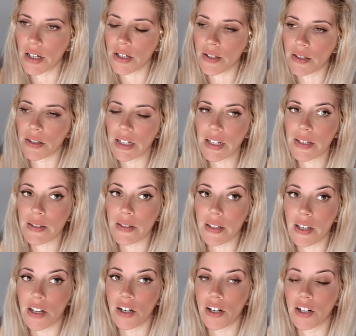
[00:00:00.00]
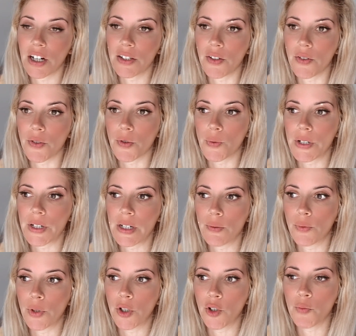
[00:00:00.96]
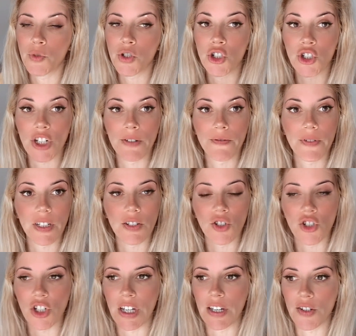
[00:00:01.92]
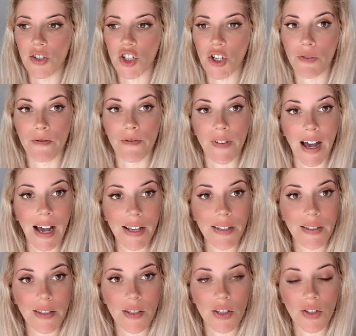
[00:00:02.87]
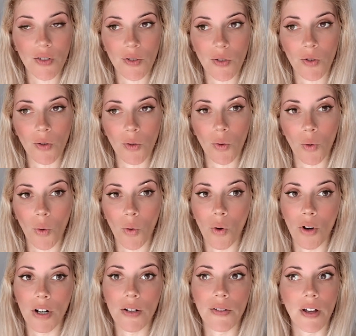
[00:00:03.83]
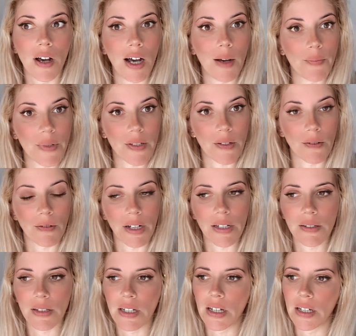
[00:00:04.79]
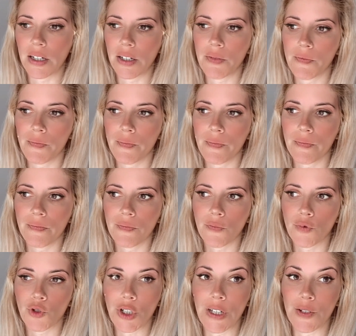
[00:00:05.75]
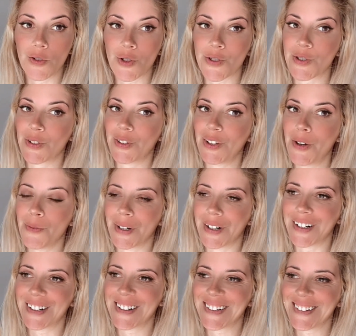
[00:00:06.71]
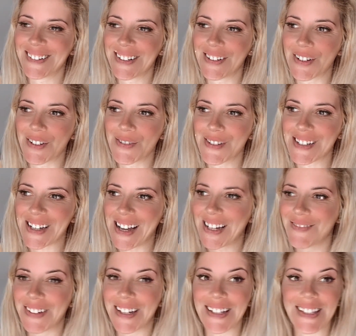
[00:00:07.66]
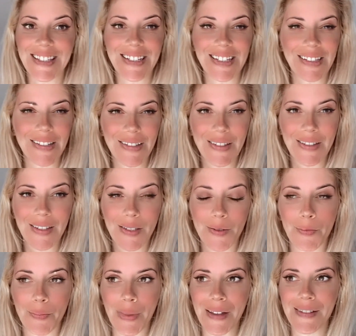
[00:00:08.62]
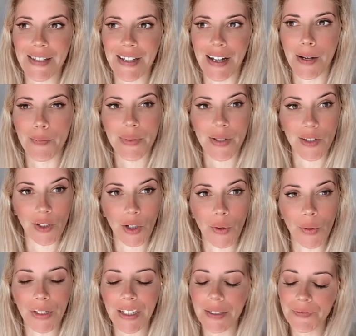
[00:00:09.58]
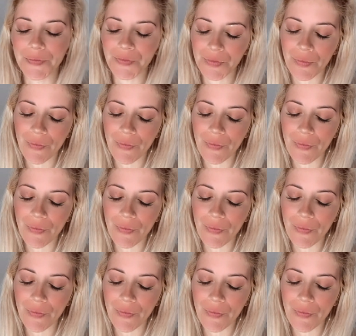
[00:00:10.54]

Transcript: things here in the 3D realm shift and change fast, or the opposite, right? They change slower, you know, time gets spent up slowly.